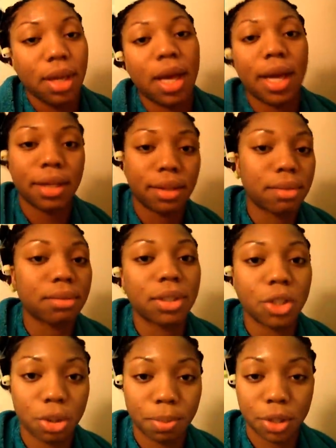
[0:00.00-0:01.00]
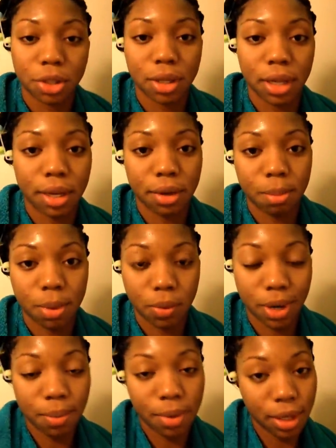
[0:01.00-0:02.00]
I'll show a picture later, but what
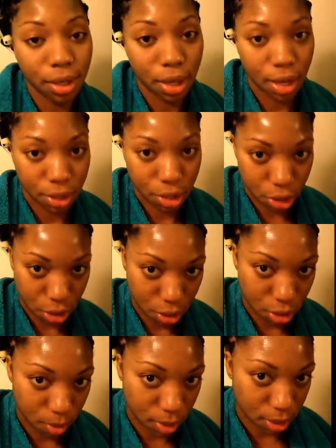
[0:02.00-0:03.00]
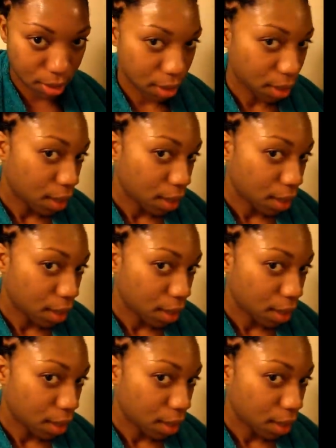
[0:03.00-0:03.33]
I'm really here to show you is